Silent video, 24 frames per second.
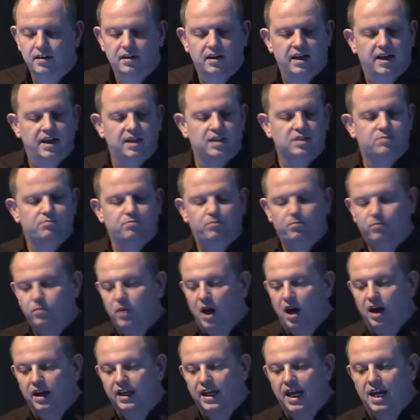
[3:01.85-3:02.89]
here's
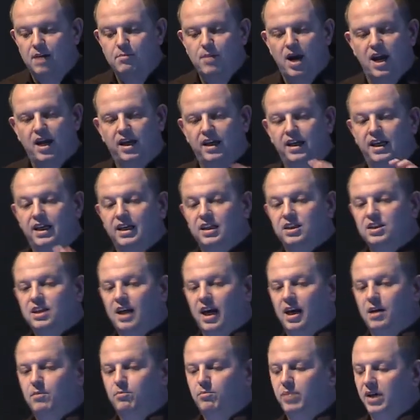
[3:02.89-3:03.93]
uh, game A, here's
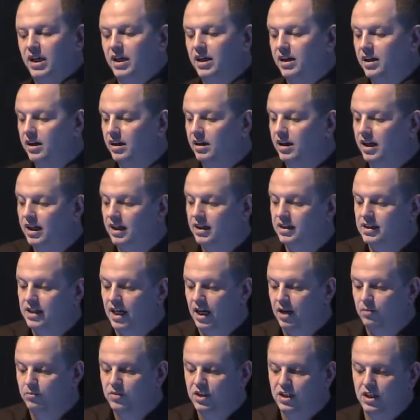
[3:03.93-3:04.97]
game B, and here's
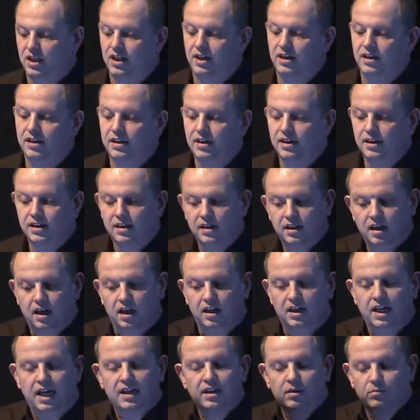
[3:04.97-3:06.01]
game C.
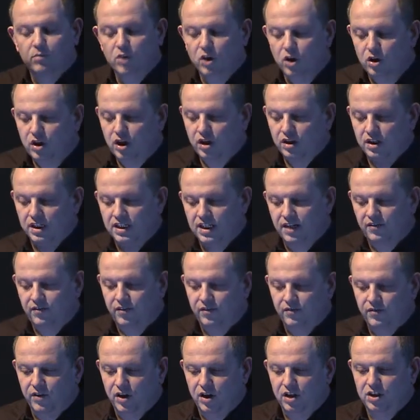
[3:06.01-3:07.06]
And let them look at the
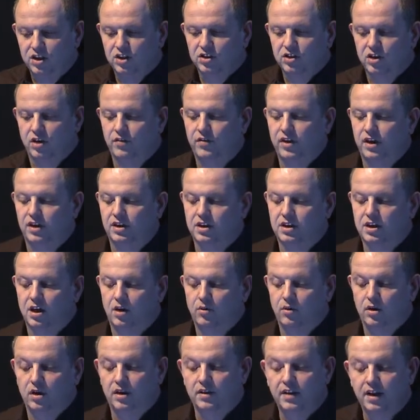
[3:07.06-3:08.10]
different versions of it and
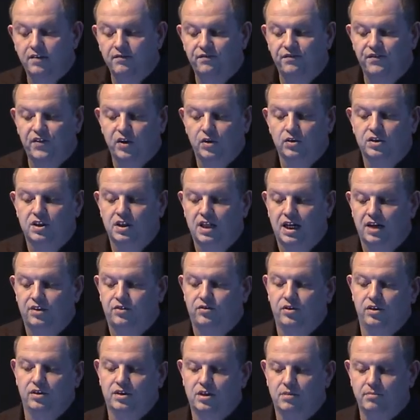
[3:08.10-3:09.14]
so on, and then filter that
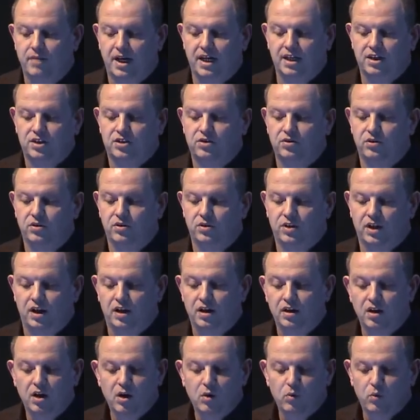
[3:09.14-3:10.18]
through to make sure
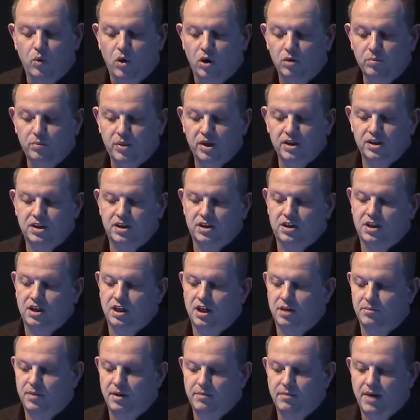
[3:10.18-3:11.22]
that one, budgets are
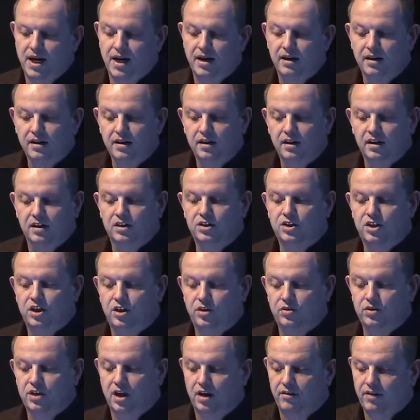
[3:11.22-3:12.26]
going to be met, and
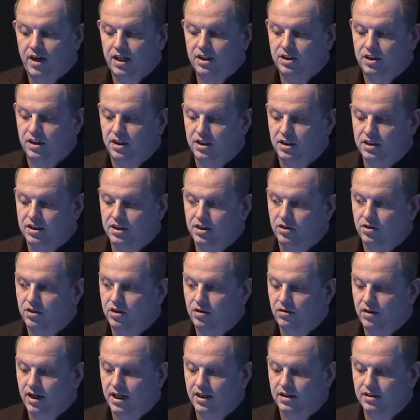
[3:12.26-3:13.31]
two, direction is still
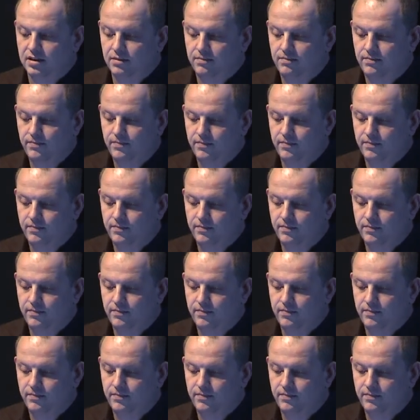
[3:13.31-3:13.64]
correct.